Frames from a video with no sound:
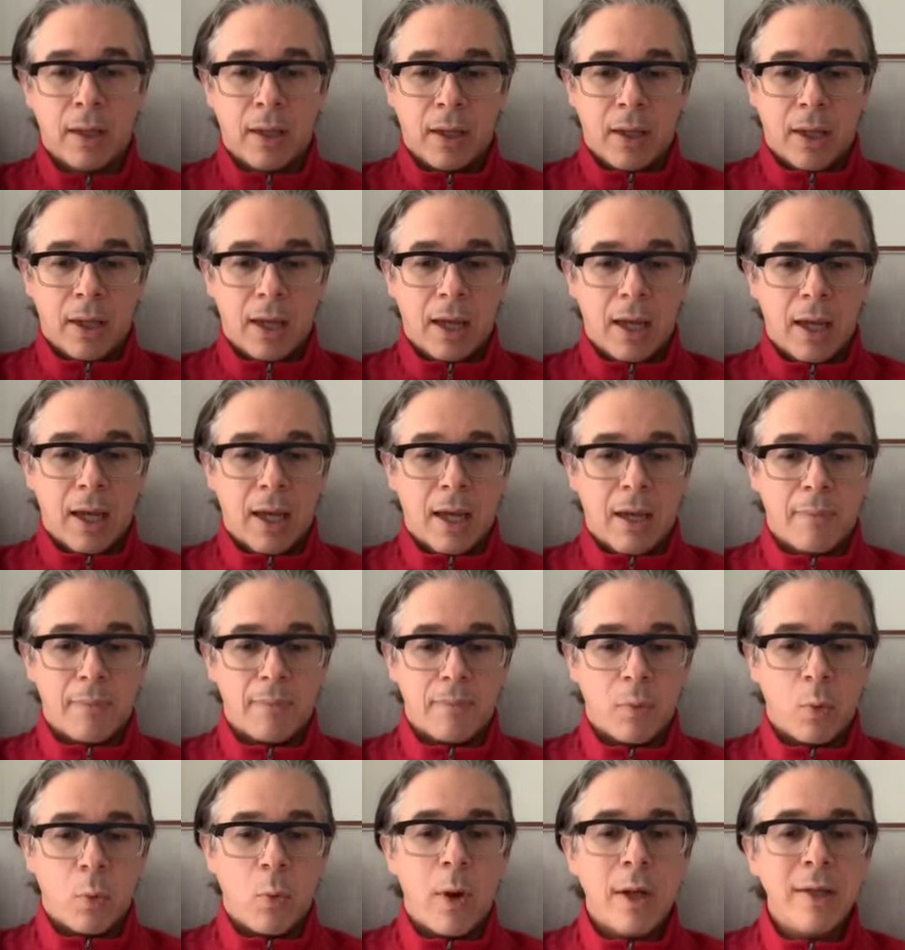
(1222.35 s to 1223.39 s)
Um,
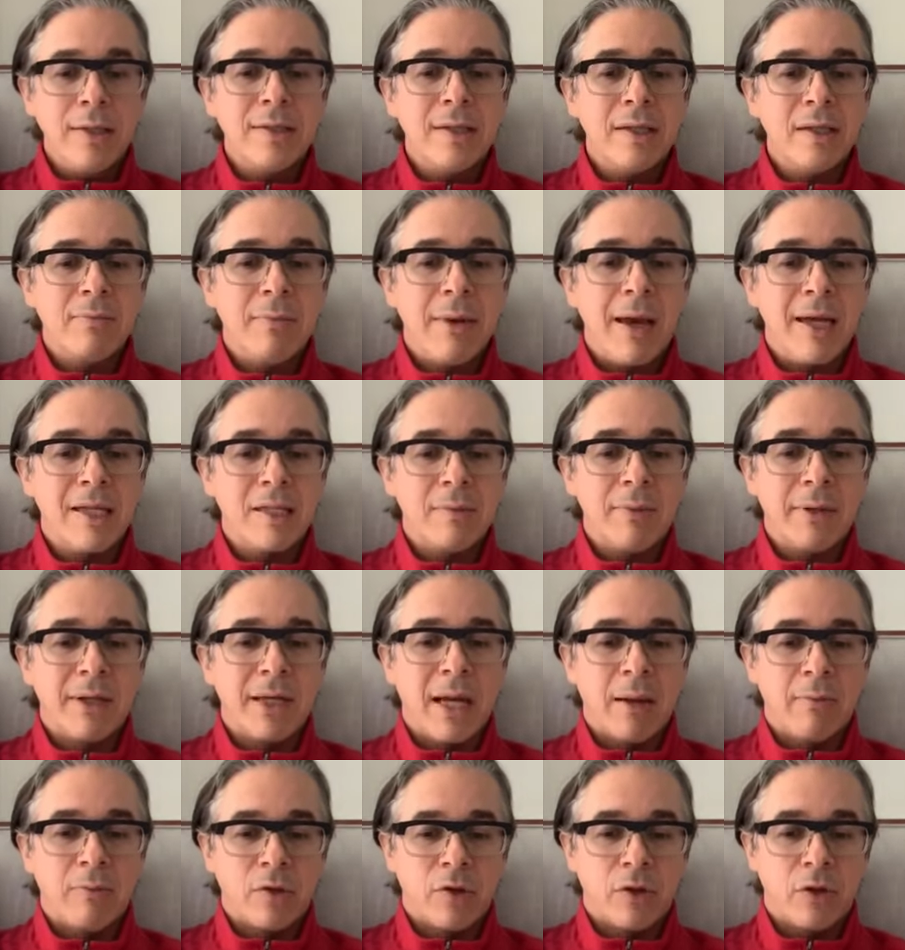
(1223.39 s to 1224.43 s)
once this mask becomes
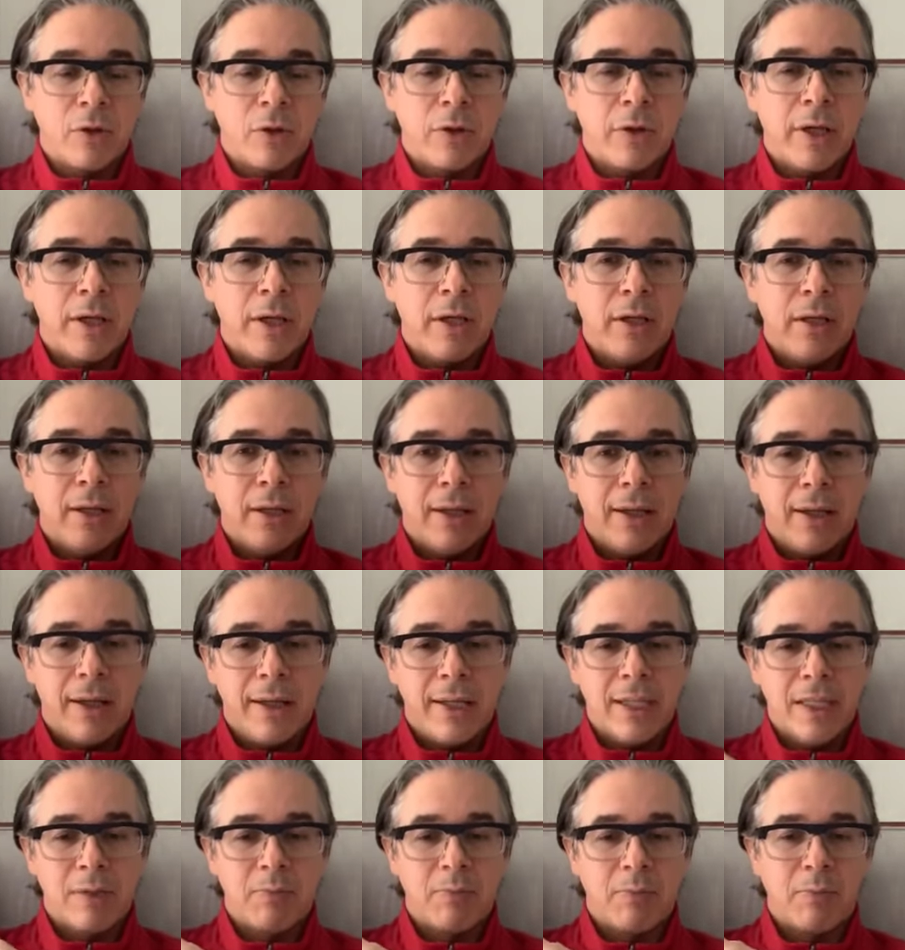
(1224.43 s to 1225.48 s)
dirty, it's
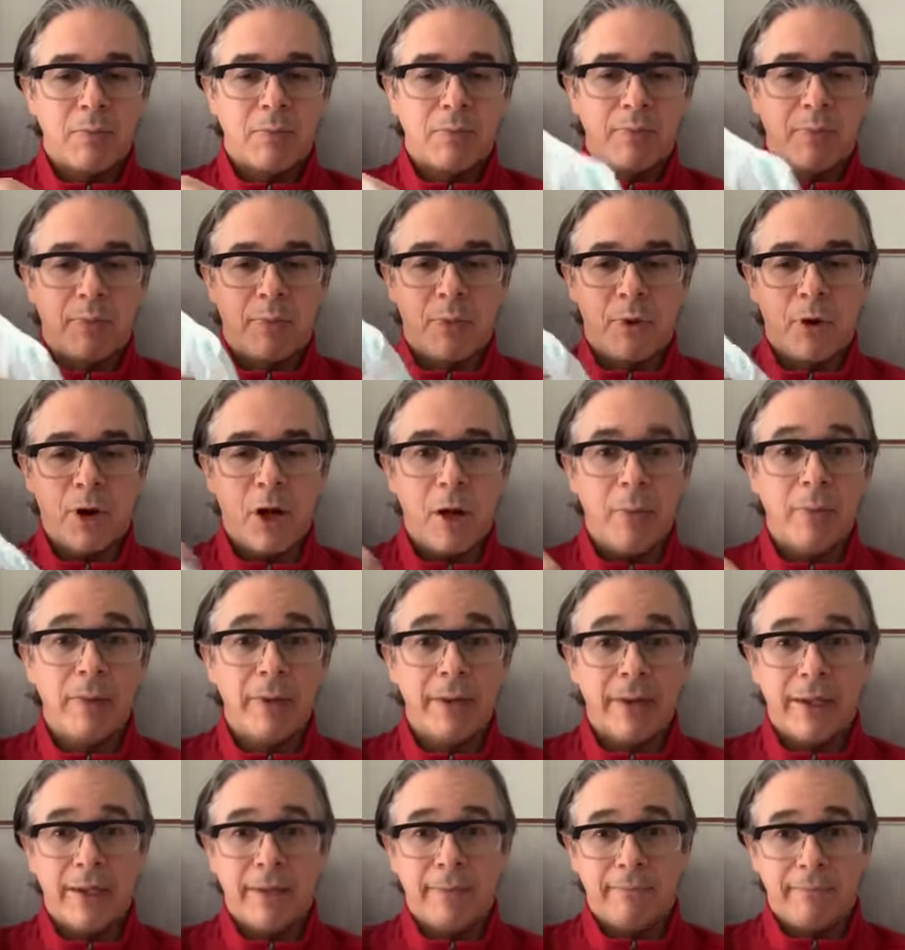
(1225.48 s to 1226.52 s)
probably
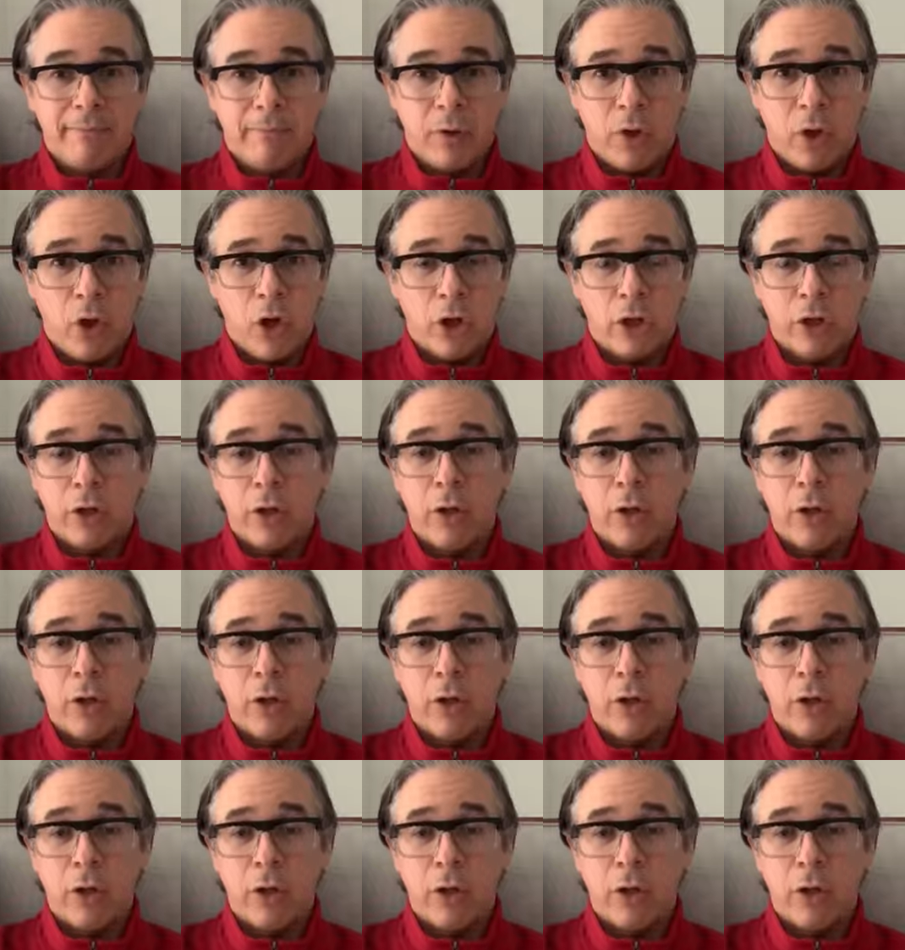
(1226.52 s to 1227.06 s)
not good.